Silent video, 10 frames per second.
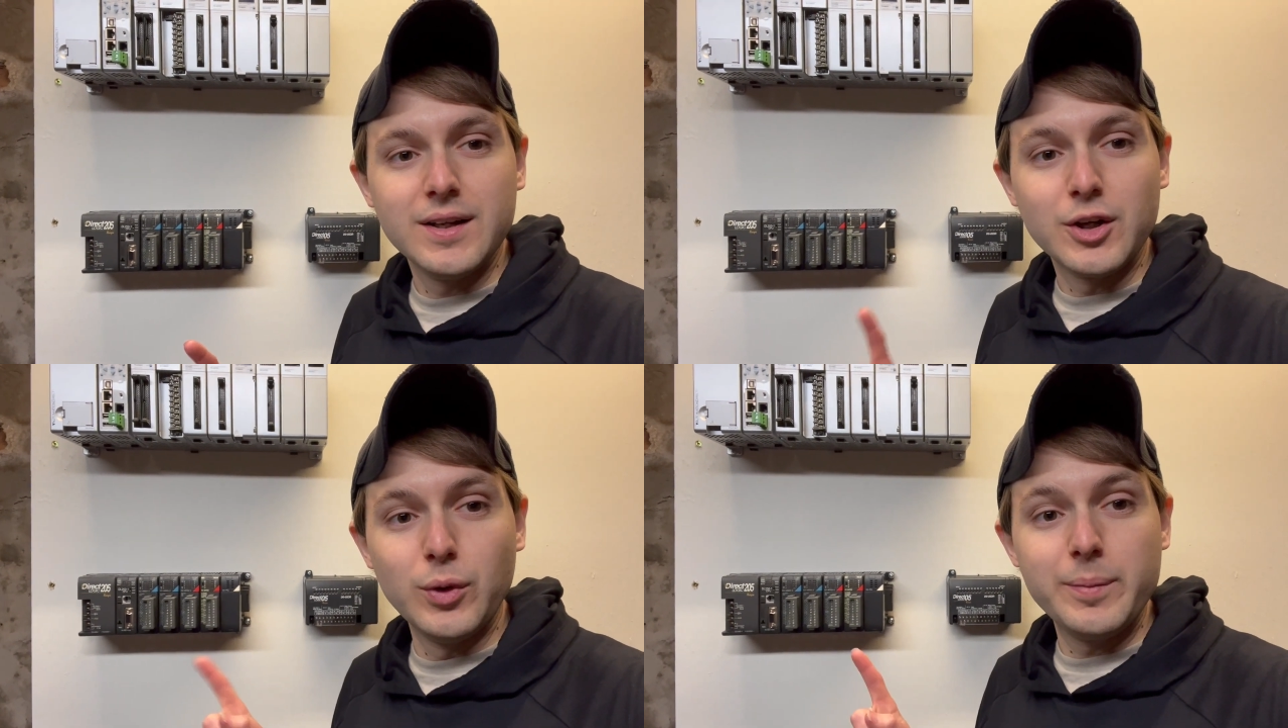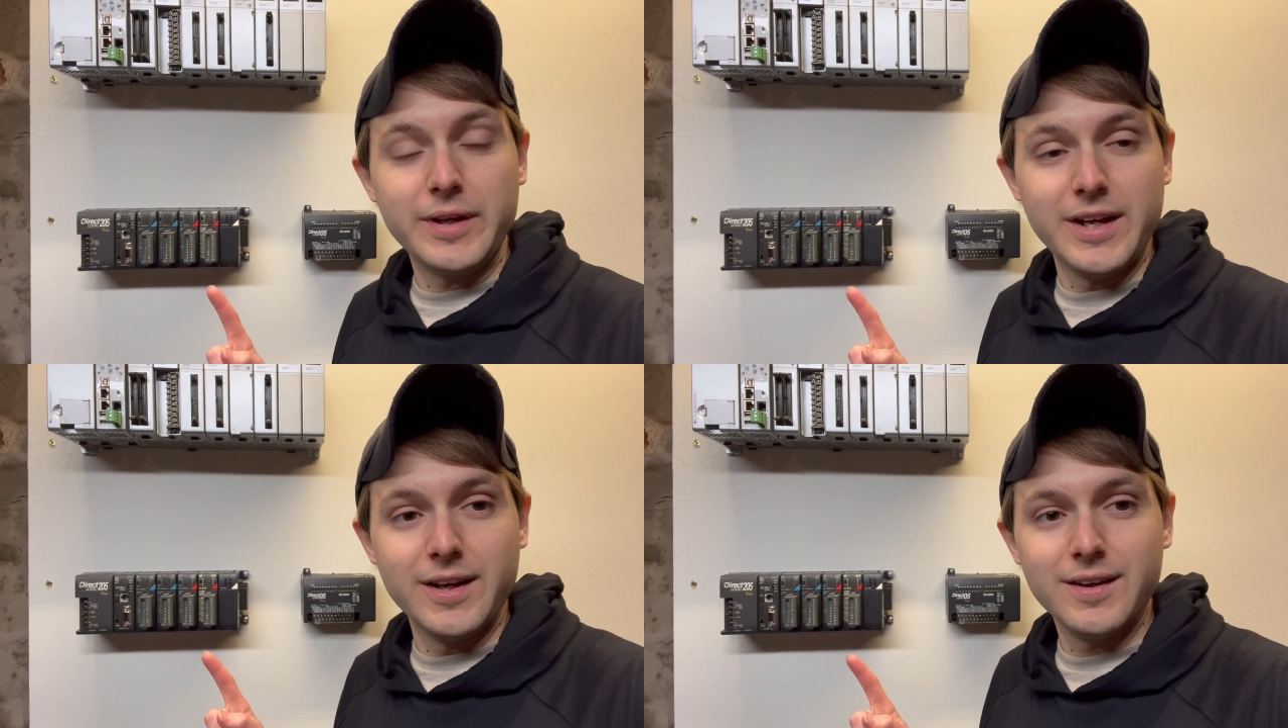
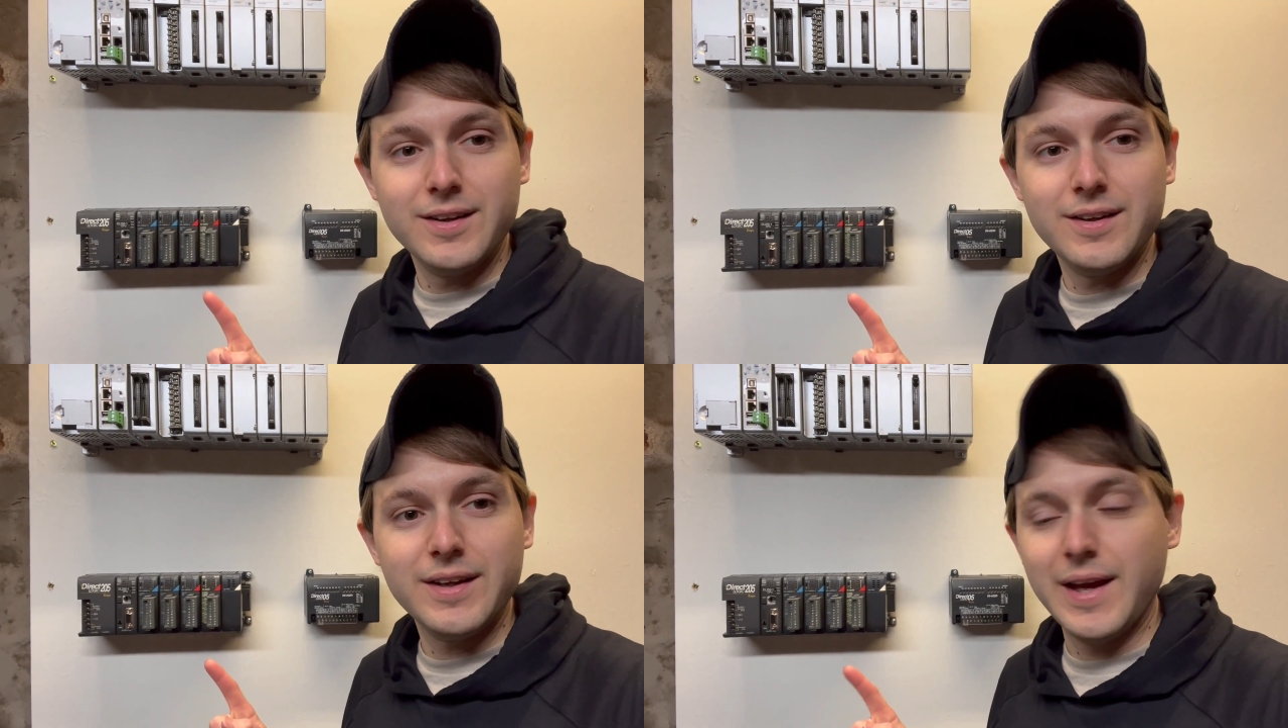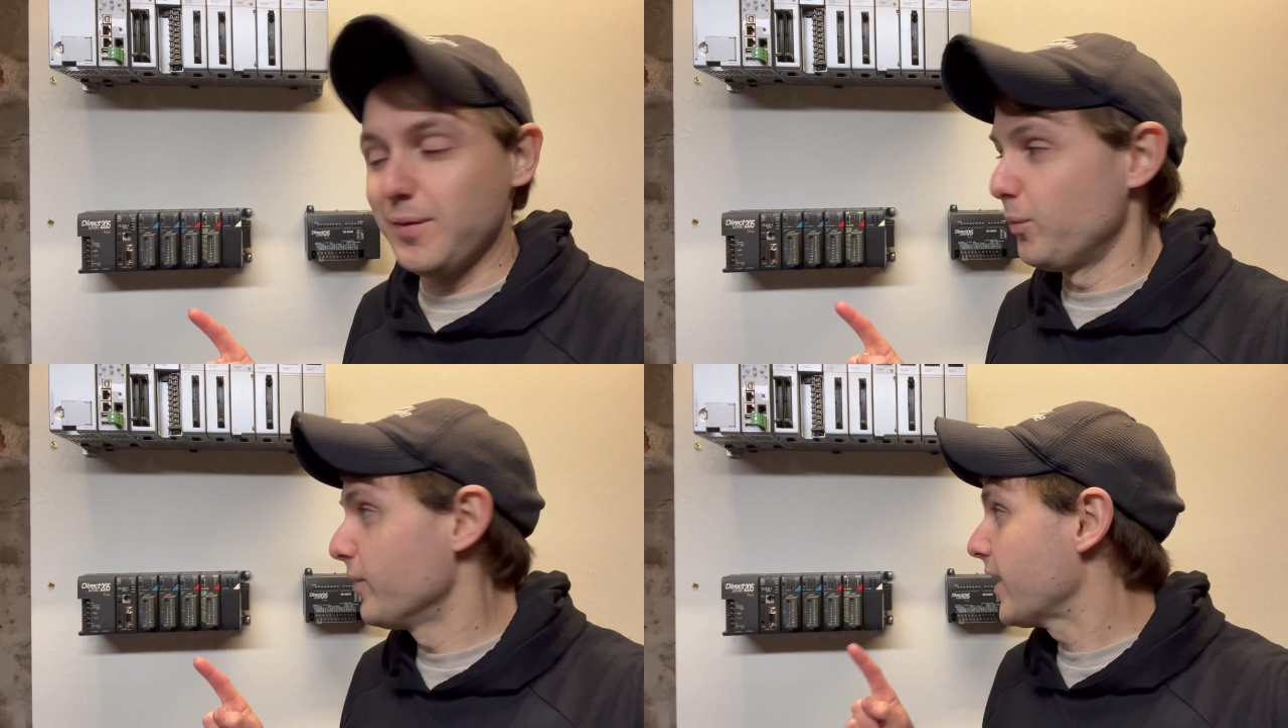equipment here
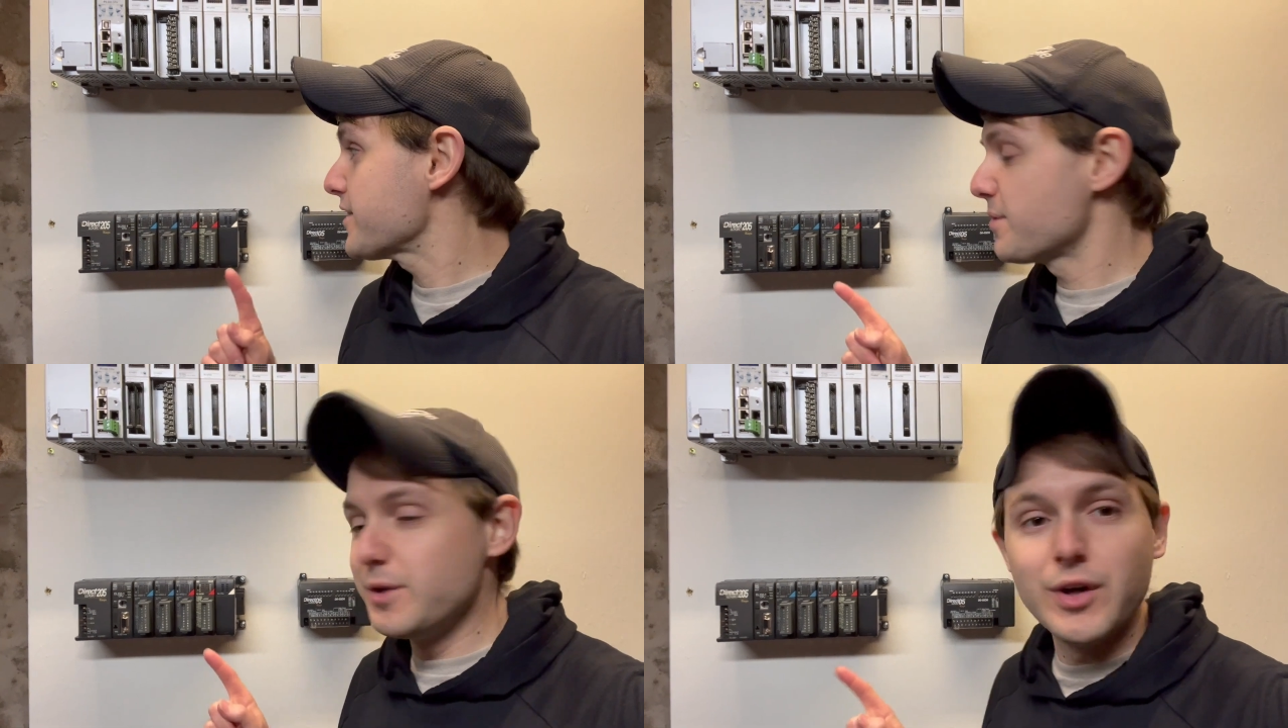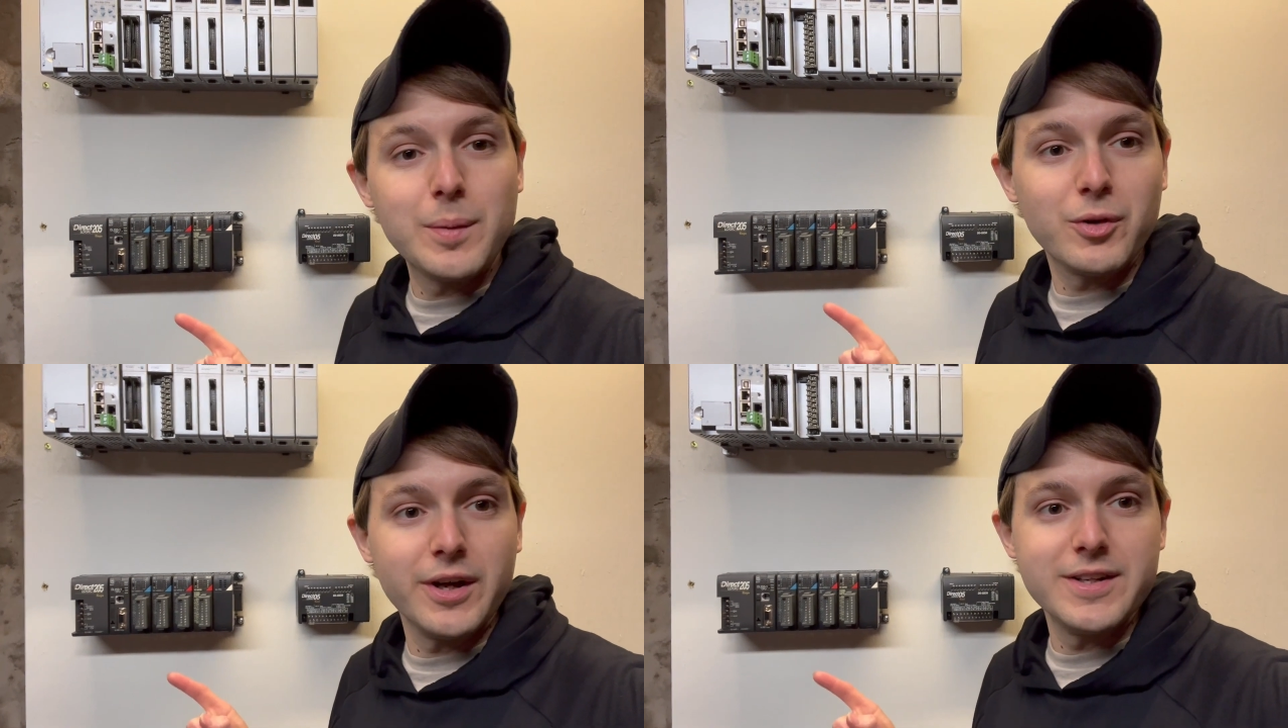and we've got some new
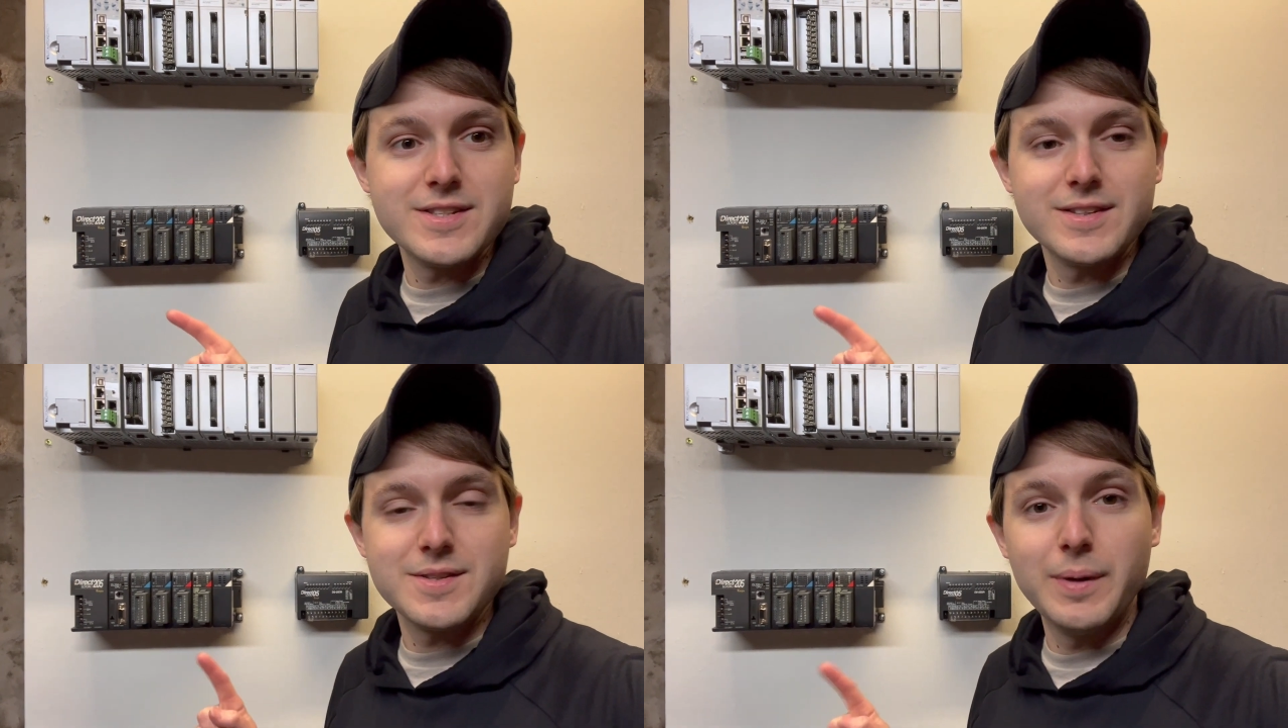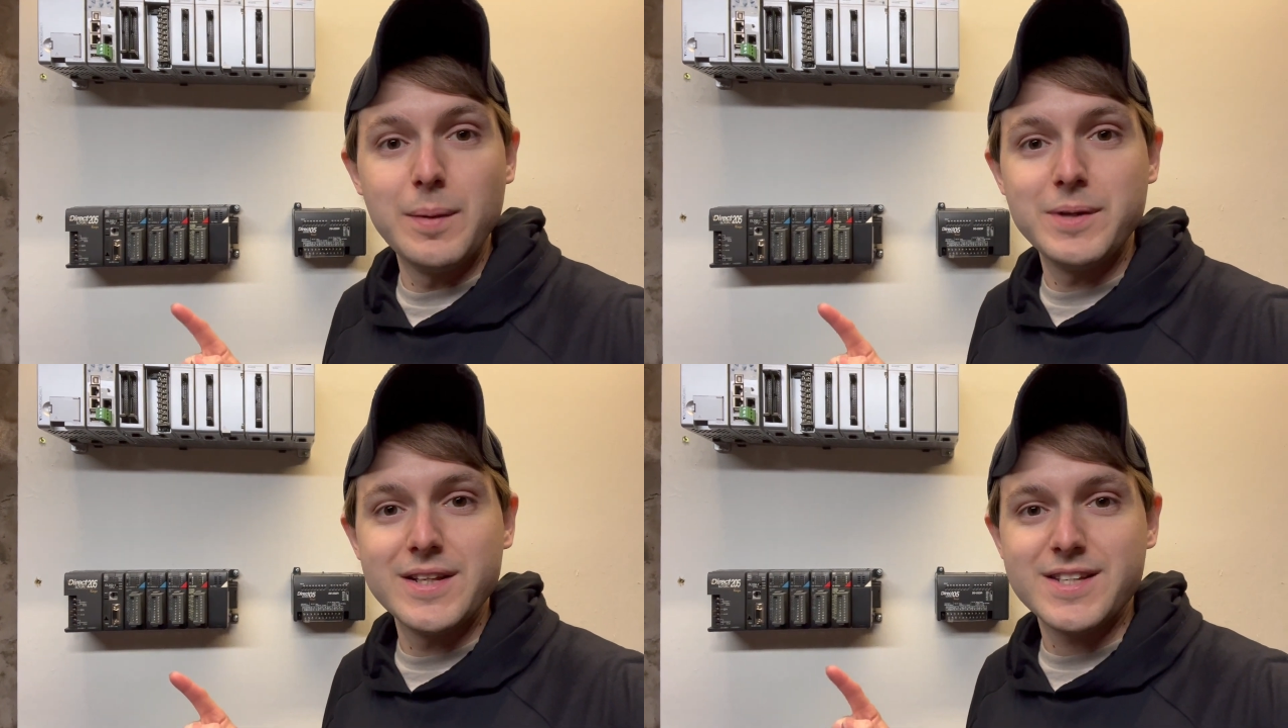upgrades and some
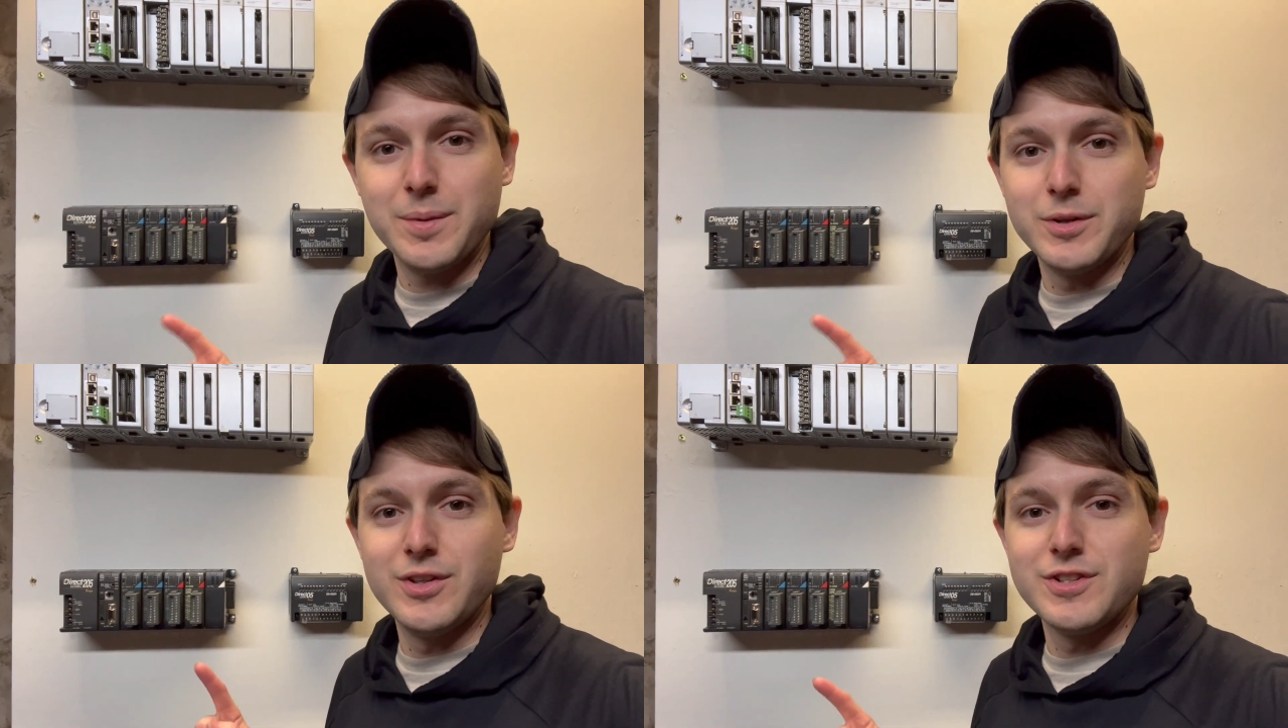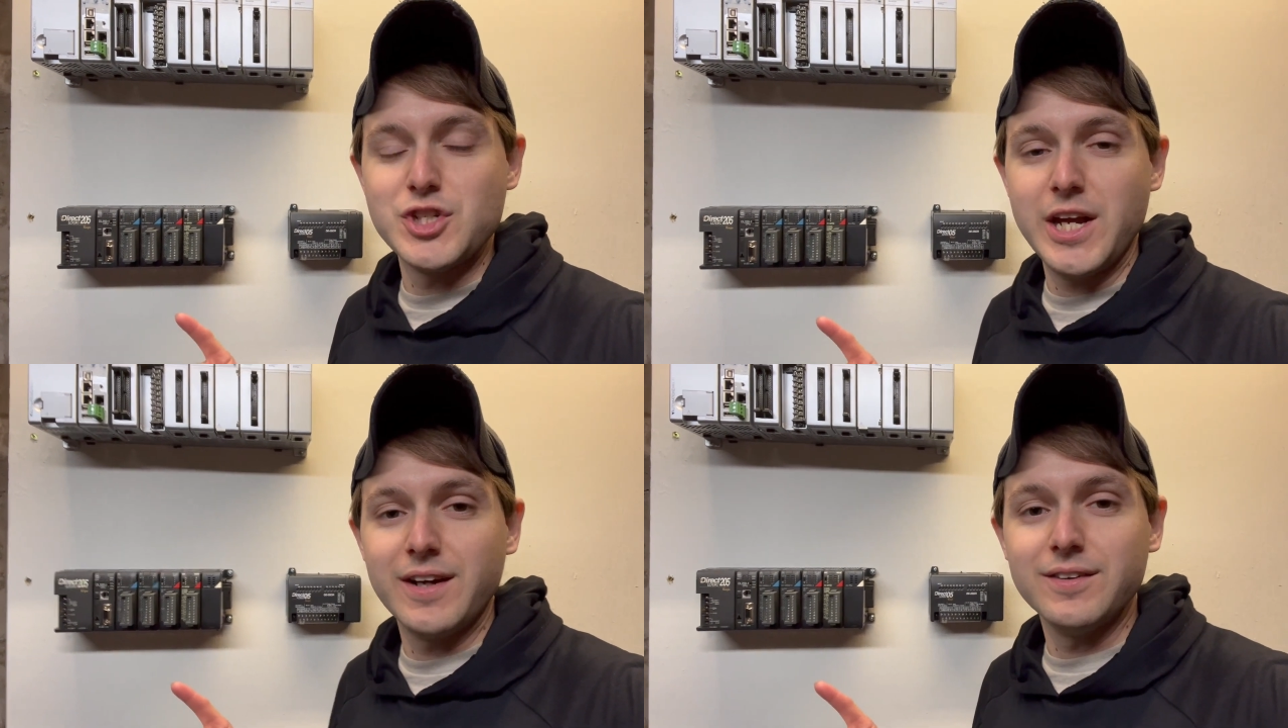updates coming to the
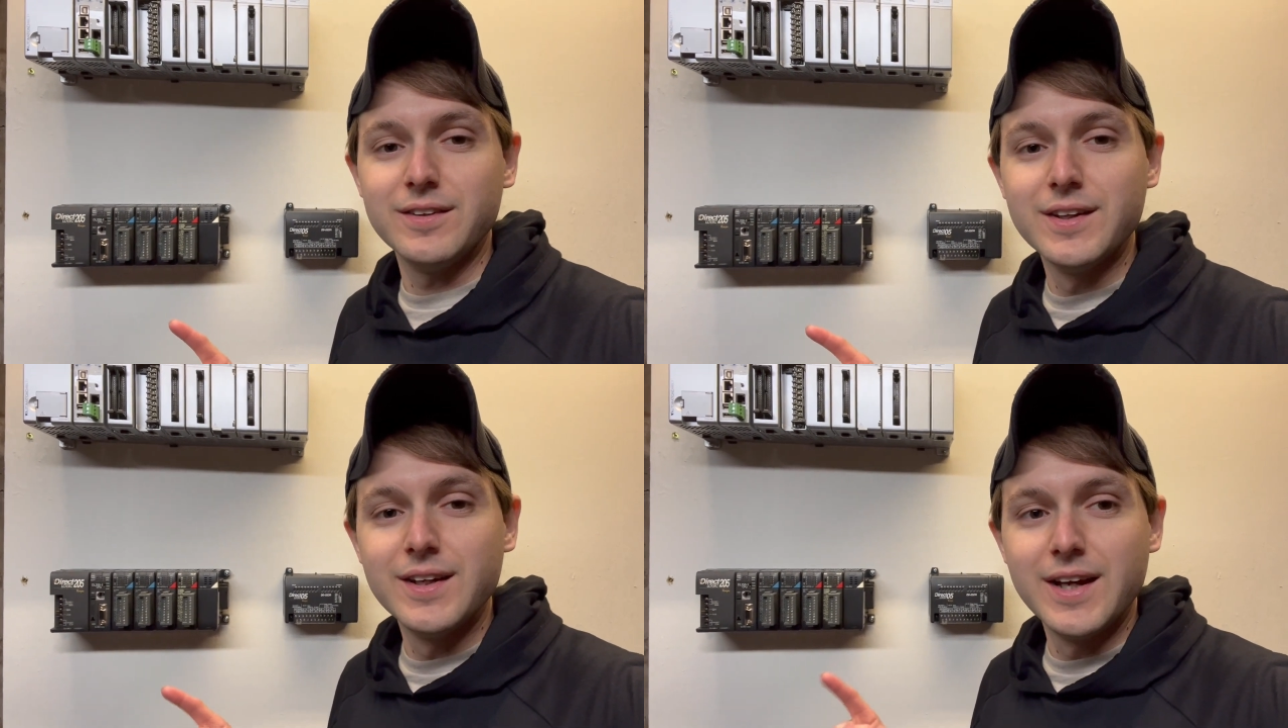channel